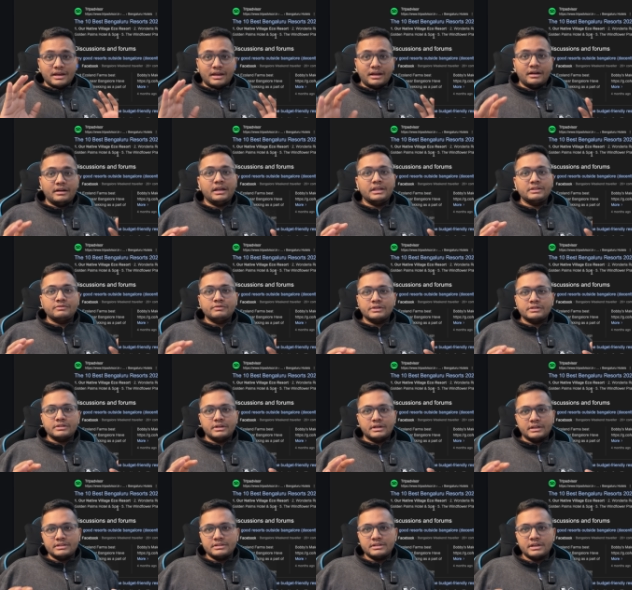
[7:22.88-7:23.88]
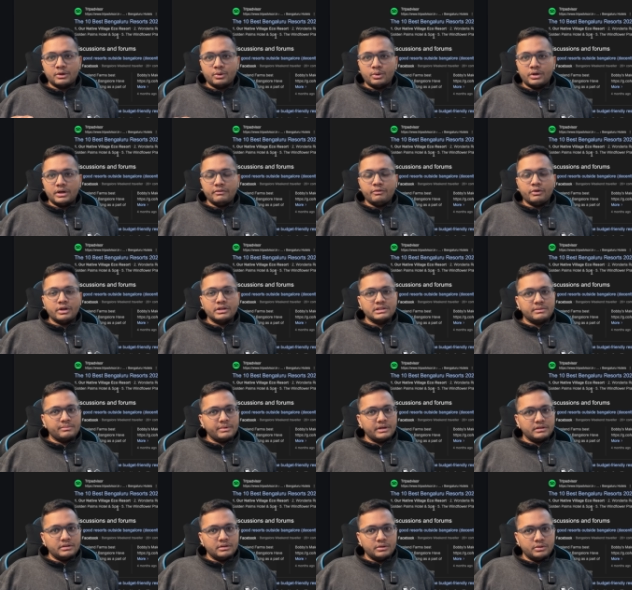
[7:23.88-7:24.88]
contains for certain security. For
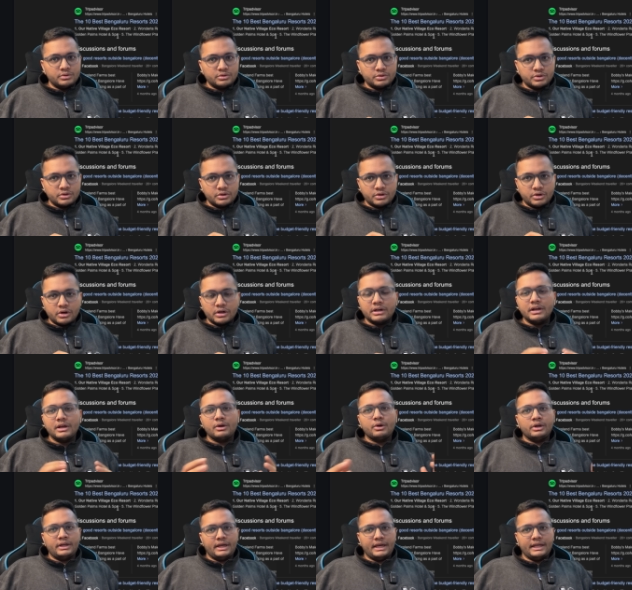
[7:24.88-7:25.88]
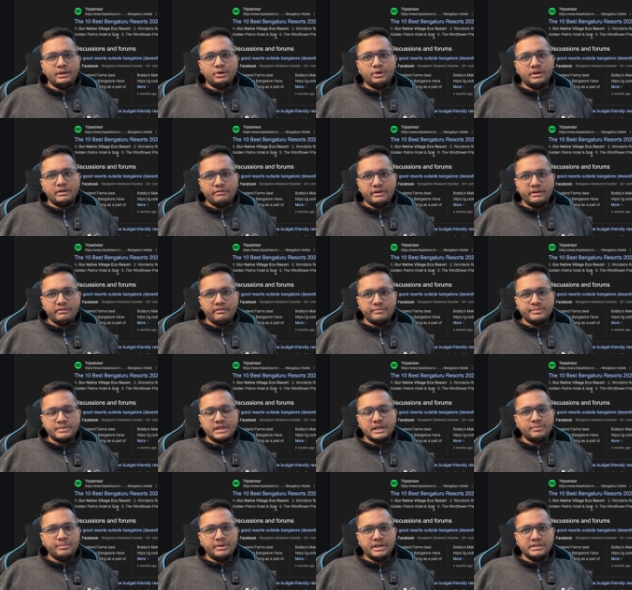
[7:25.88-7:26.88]
example, you should not click on any or every
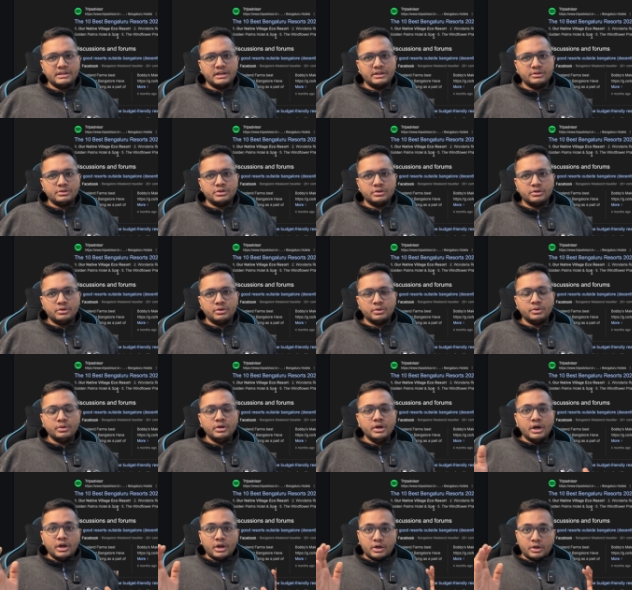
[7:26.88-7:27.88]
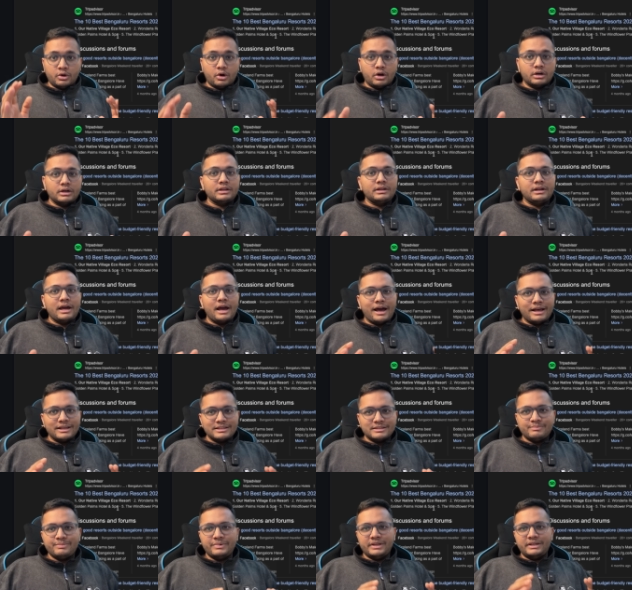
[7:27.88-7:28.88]
website page that you should go to. Norton
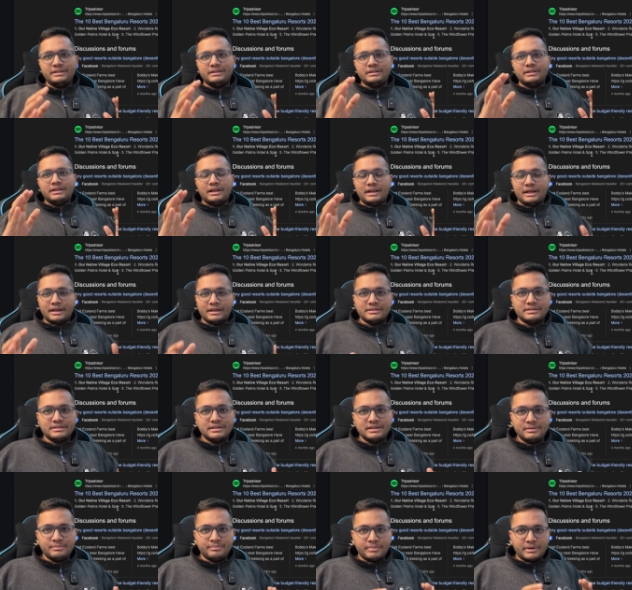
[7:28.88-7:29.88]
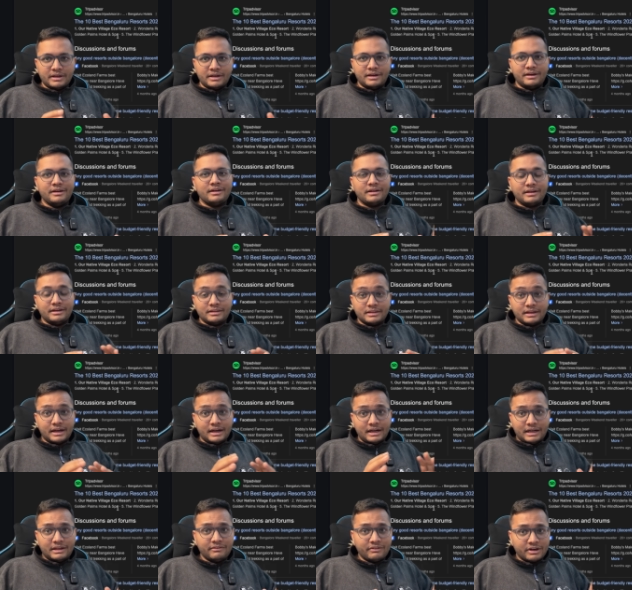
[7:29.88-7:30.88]
has been the legacy player in the
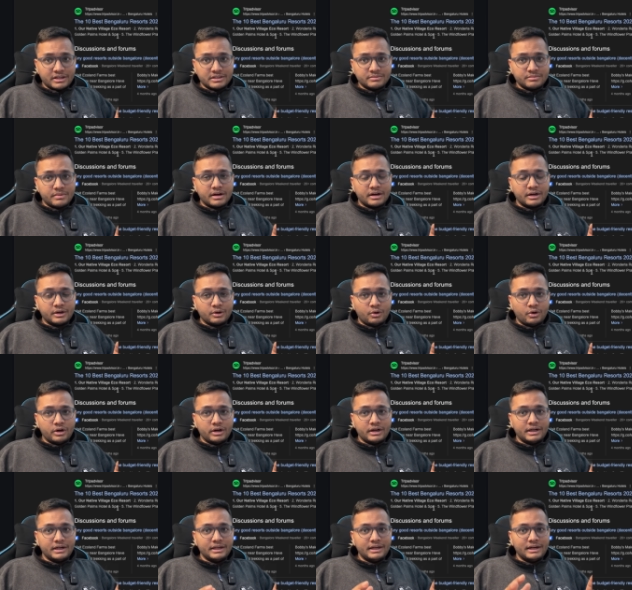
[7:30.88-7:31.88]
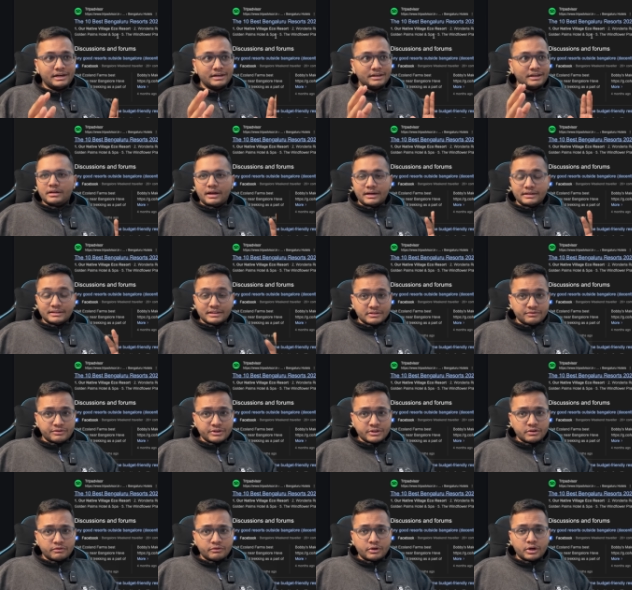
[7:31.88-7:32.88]
antivirus market already, and and this
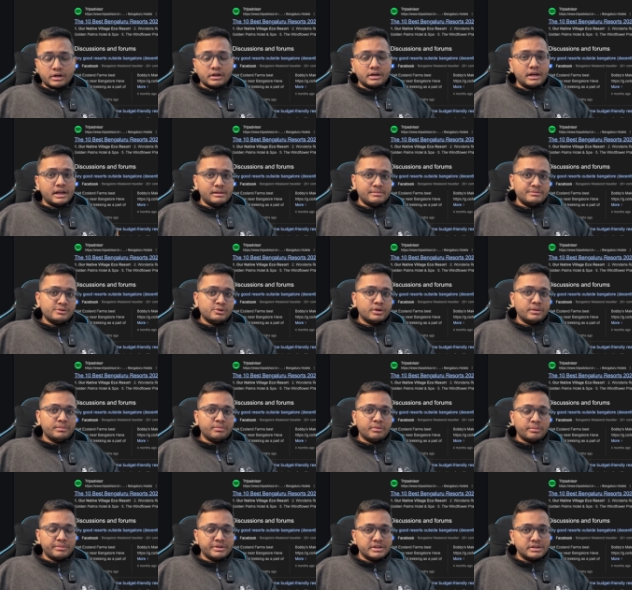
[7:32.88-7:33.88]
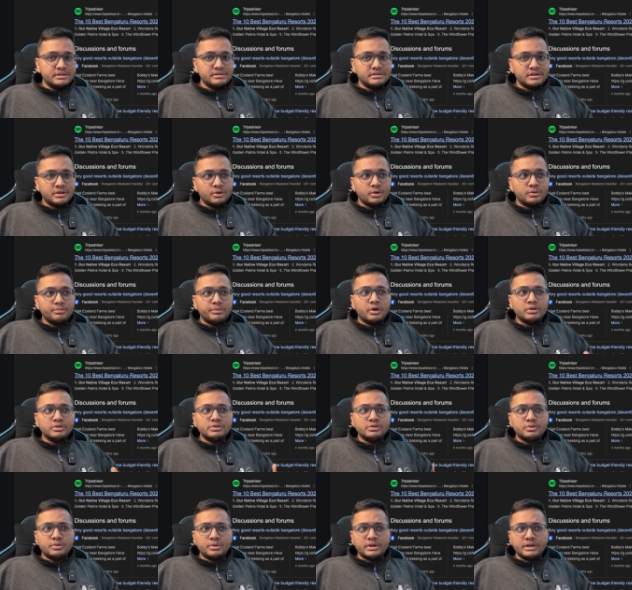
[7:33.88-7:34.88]
feature of Norton helps you keep your machine secure
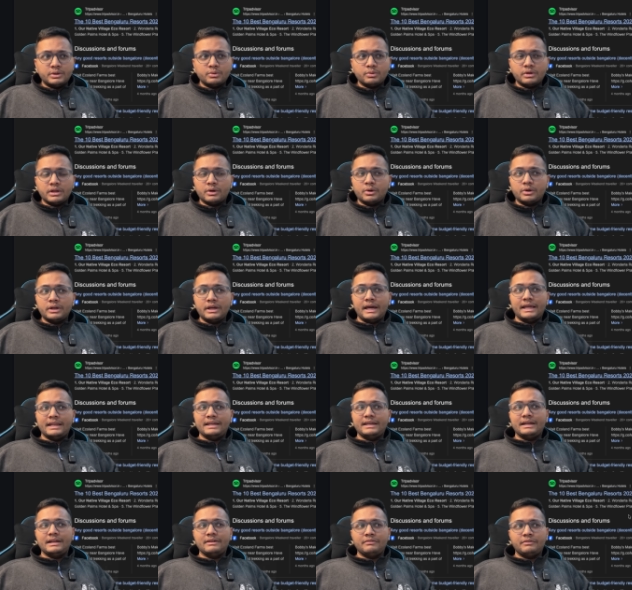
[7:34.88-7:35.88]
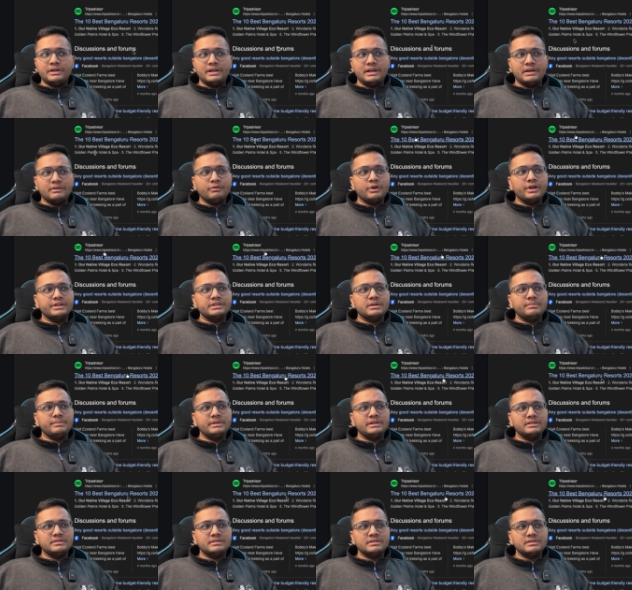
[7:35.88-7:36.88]
because you don't need to click on any and every link. For
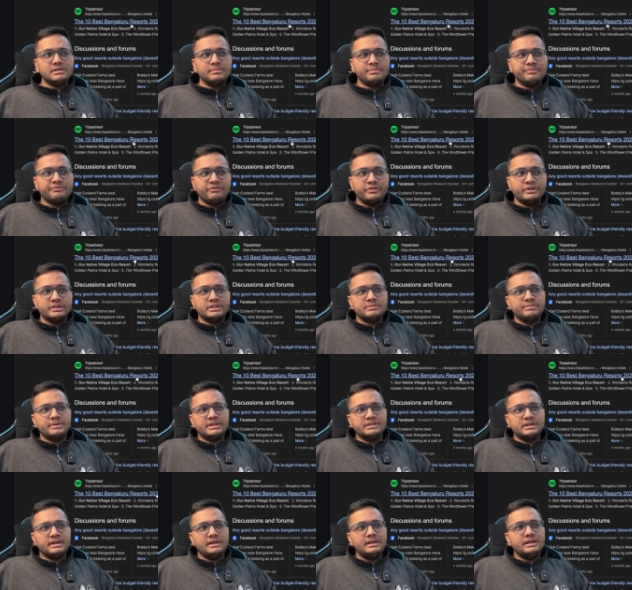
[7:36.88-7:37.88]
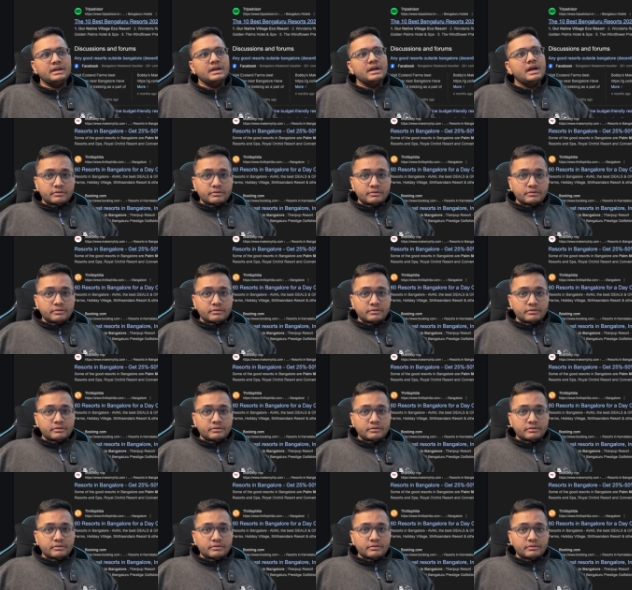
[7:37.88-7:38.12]
example, this is the first page, right?